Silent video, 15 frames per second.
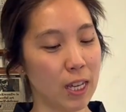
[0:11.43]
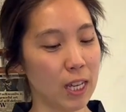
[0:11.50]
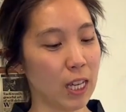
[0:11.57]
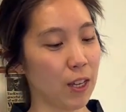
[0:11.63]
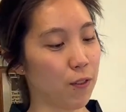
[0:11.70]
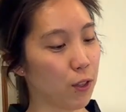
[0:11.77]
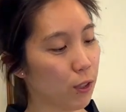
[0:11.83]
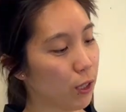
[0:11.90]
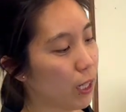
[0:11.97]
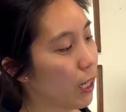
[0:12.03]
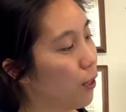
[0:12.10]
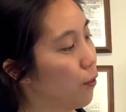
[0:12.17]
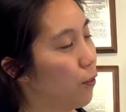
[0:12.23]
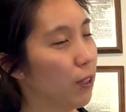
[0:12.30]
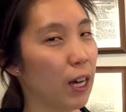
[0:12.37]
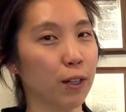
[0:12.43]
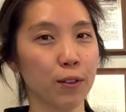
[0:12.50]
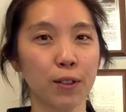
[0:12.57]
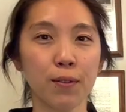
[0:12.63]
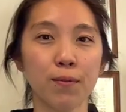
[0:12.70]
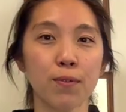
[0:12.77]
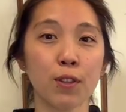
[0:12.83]
If you look at a flower,
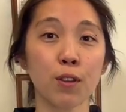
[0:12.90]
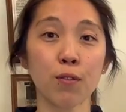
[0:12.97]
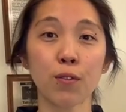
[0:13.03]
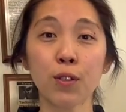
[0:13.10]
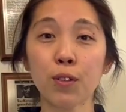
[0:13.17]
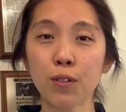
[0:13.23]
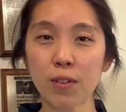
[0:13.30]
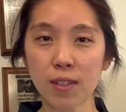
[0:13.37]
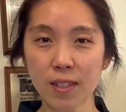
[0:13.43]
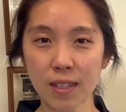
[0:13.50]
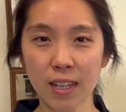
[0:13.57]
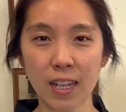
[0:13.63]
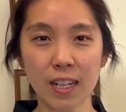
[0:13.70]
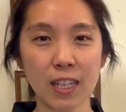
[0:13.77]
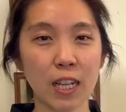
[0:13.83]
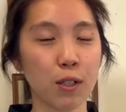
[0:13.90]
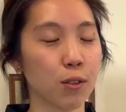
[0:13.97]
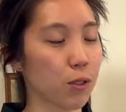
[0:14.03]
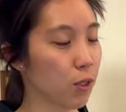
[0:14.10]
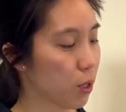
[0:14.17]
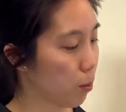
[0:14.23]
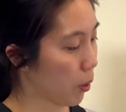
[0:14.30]
the roots in
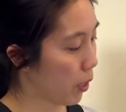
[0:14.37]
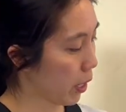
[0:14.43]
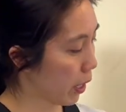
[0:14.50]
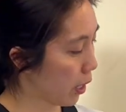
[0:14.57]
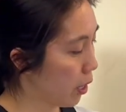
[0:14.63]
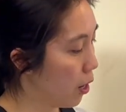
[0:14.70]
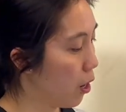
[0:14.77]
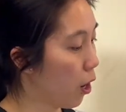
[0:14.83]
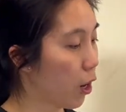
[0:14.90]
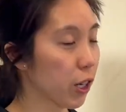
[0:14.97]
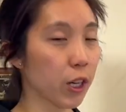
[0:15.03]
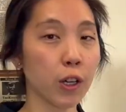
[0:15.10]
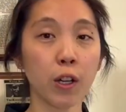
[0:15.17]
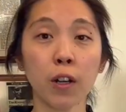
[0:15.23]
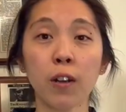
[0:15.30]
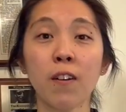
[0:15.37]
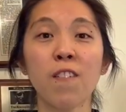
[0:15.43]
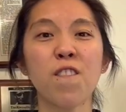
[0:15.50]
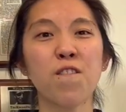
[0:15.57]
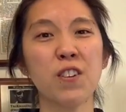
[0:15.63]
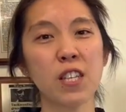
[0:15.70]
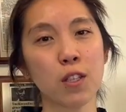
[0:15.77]
Taekwondo sparring are your
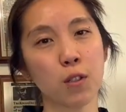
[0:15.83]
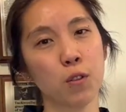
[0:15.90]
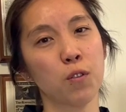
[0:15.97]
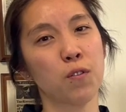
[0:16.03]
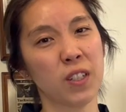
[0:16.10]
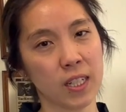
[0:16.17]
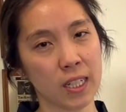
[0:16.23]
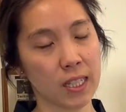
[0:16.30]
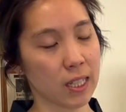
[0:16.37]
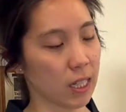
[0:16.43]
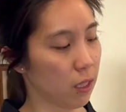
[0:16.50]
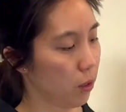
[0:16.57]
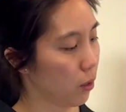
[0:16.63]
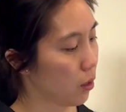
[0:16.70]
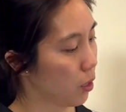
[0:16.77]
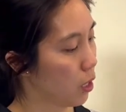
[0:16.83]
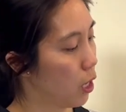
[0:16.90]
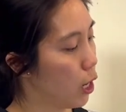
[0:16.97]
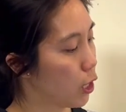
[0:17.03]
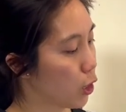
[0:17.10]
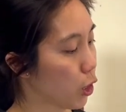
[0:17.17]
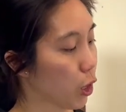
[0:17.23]
physical fitness skills.
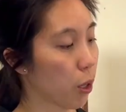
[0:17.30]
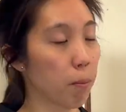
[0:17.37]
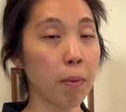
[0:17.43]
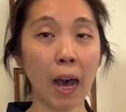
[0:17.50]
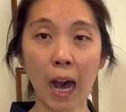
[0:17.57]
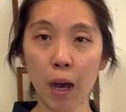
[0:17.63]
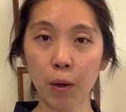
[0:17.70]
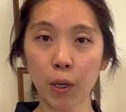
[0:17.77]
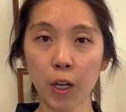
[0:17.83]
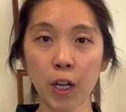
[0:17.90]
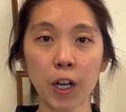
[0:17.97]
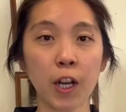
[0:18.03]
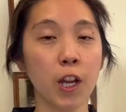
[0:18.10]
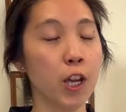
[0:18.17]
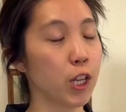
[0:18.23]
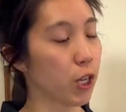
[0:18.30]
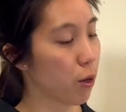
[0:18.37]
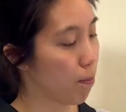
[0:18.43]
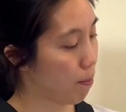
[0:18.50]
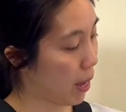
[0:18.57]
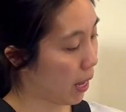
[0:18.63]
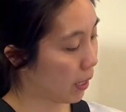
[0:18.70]
So your power, your
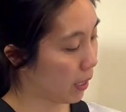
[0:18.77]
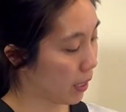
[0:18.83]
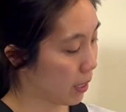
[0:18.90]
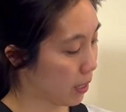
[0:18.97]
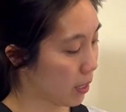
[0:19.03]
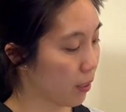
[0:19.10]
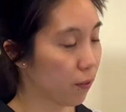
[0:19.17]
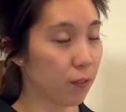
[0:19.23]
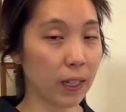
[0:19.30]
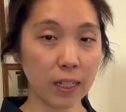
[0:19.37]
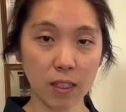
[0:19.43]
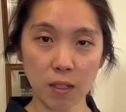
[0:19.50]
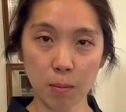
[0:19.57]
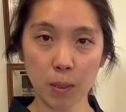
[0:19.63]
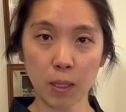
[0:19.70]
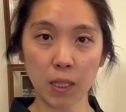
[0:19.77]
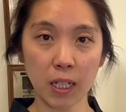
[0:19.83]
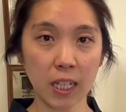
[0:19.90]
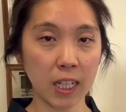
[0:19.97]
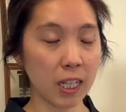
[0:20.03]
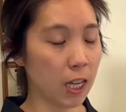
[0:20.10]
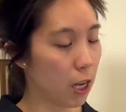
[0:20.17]
balance,
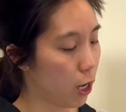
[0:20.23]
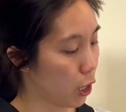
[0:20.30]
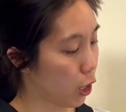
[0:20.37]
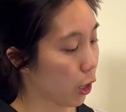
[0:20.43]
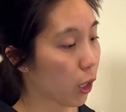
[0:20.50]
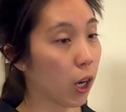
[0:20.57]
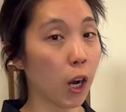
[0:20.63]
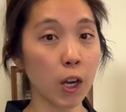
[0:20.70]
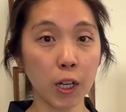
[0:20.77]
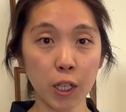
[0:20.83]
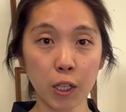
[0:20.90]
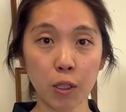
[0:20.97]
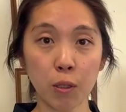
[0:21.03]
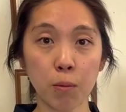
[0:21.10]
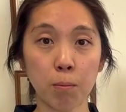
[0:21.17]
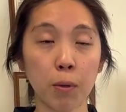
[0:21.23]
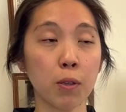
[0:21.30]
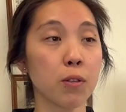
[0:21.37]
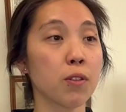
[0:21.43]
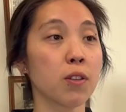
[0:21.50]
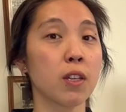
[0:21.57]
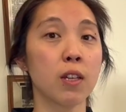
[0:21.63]
flexibility, your cardio,
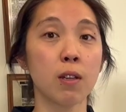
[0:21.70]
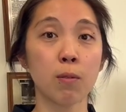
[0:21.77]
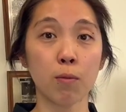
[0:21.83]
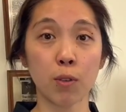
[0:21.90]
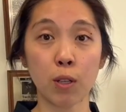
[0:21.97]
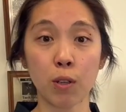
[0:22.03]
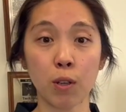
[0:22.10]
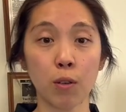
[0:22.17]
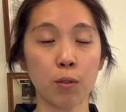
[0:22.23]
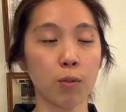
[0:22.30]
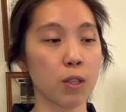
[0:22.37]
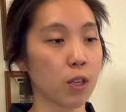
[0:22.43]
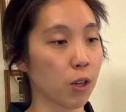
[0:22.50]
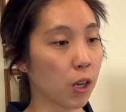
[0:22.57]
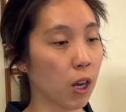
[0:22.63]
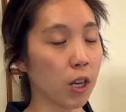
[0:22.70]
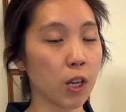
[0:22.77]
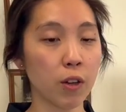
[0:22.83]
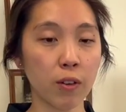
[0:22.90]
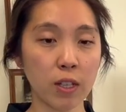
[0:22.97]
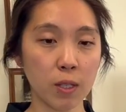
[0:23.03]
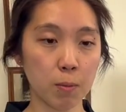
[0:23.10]
both with your
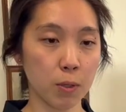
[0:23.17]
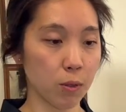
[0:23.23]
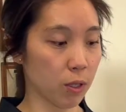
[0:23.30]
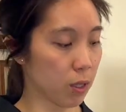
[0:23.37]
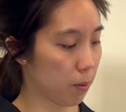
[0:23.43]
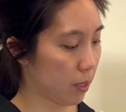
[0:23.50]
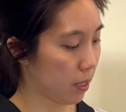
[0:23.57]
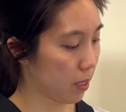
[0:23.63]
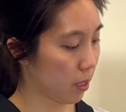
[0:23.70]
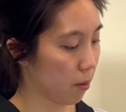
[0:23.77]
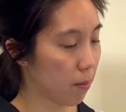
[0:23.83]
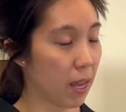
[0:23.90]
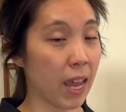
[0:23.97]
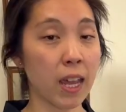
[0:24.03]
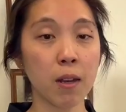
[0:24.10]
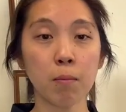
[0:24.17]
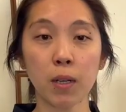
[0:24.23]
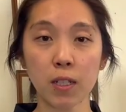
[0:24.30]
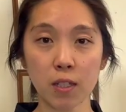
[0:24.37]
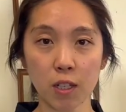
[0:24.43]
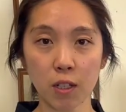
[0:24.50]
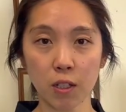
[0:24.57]
cardiorespiratory system and
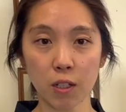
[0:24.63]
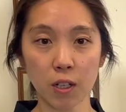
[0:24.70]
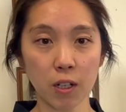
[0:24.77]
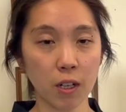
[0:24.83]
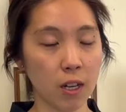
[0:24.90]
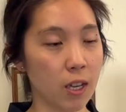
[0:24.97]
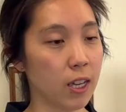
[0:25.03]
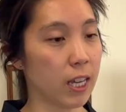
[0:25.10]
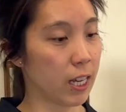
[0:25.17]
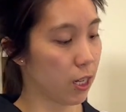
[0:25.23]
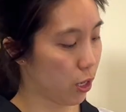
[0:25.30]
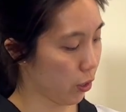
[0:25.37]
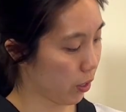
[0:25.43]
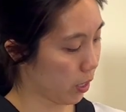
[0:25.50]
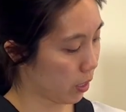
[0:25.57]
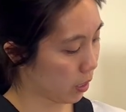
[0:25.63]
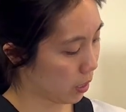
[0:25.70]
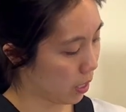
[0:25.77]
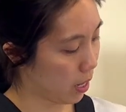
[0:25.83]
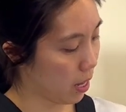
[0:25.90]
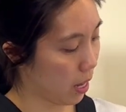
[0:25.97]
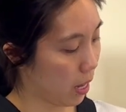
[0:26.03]
muscular endurance,
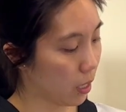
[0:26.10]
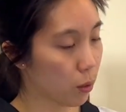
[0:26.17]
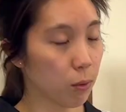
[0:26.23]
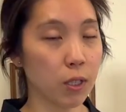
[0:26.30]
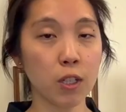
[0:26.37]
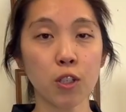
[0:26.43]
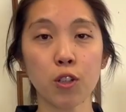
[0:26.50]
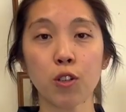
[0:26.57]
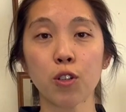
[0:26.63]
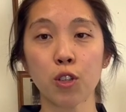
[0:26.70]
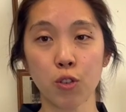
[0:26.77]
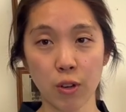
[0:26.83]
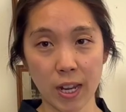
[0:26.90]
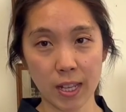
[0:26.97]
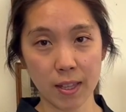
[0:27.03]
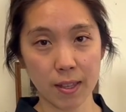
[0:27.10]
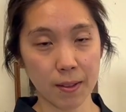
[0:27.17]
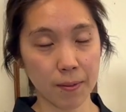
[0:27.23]
as well as your strength.